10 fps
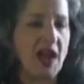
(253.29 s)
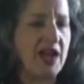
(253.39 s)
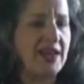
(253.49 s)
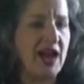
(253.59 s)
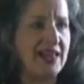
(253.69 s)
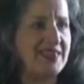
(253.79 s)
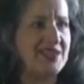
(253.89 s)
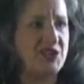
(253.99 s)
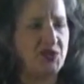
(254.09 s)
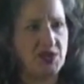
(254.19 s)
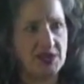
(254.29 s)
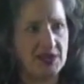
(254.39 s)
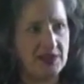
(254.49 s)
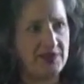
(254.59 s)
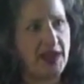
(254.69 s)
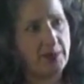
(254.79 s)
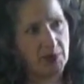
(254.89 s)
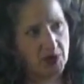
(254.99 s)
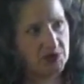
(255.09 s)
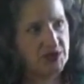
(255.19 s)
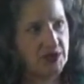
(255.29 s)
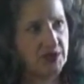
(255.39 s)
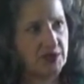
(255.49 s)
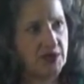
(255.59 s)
I think you can leave that personal.